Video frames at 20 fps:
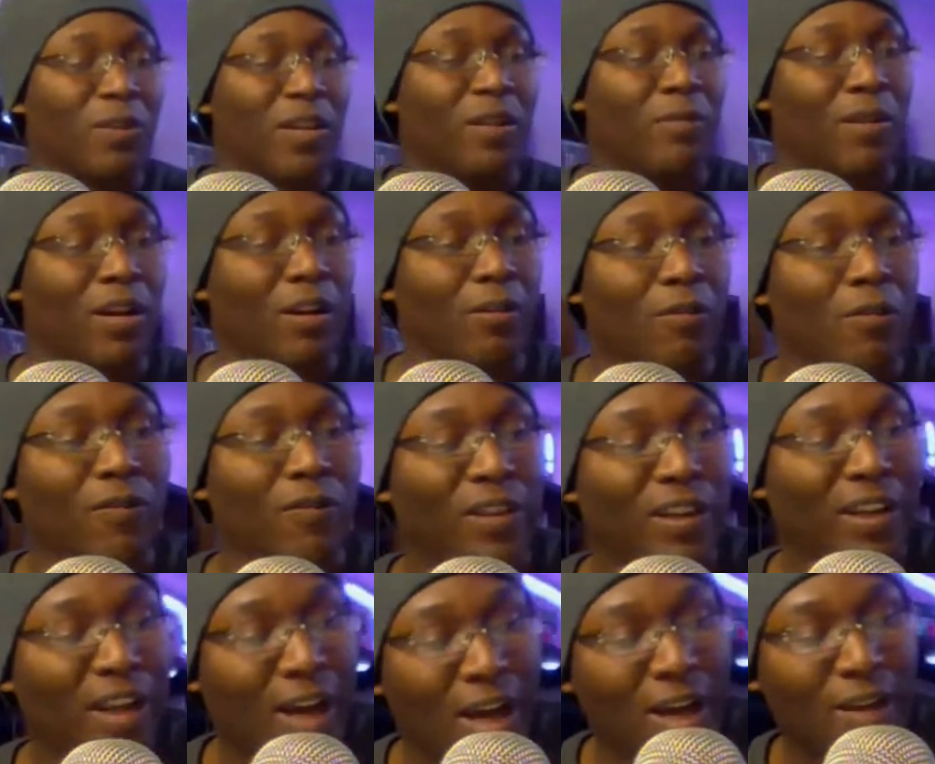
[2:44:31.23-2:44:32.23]
I go over the
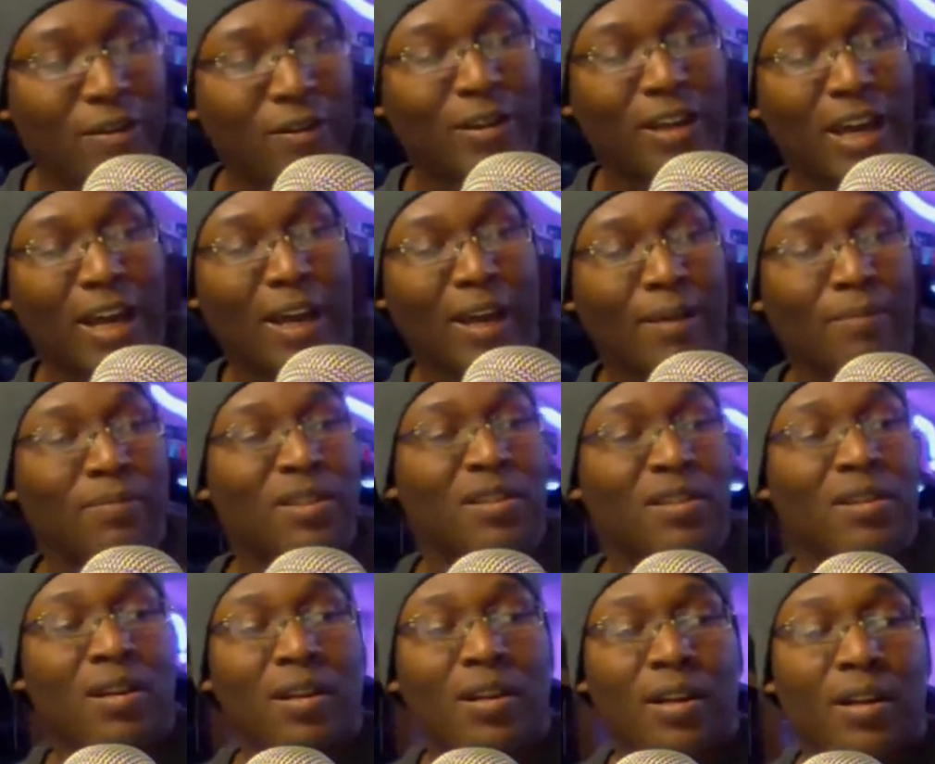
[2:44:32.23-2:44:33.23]
other games
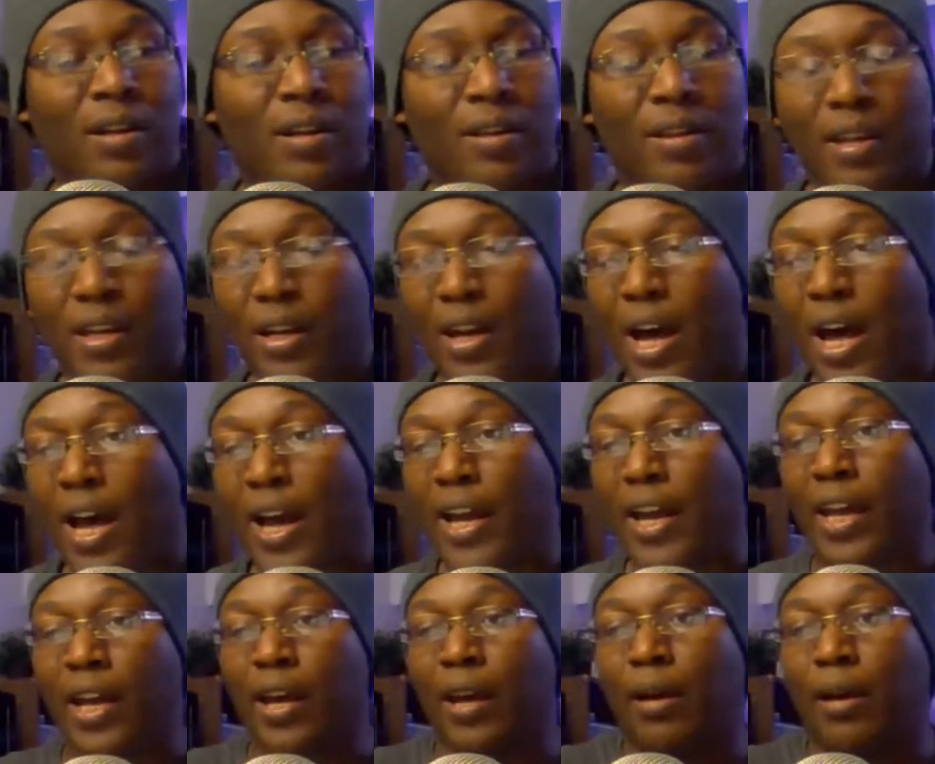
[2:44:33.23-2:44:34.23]
that I
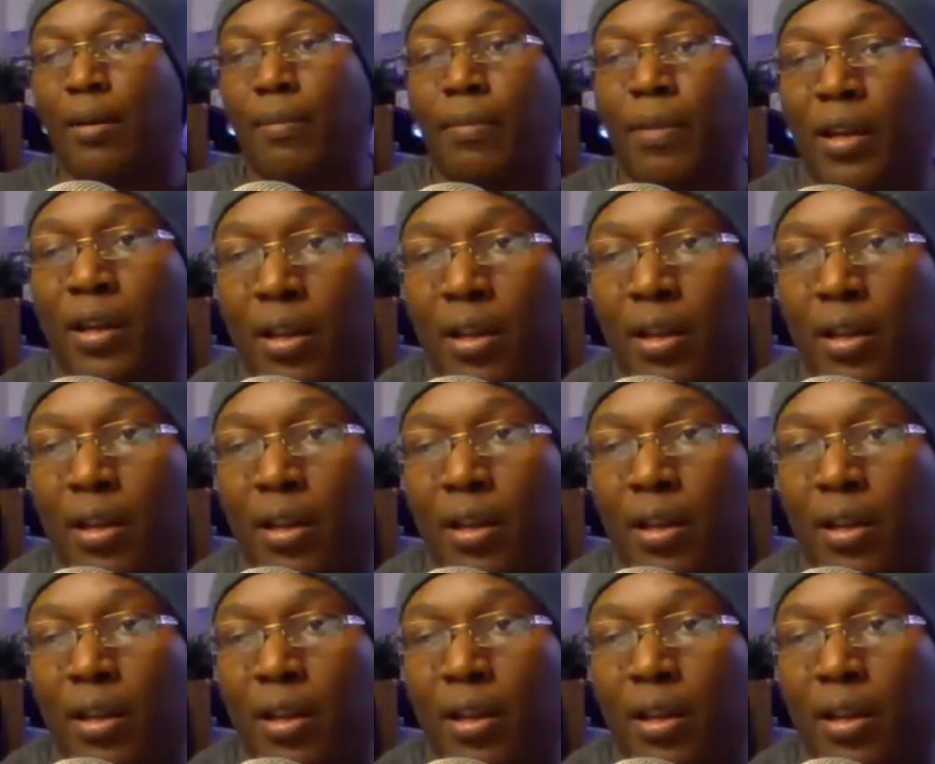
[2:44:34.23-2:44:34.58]
am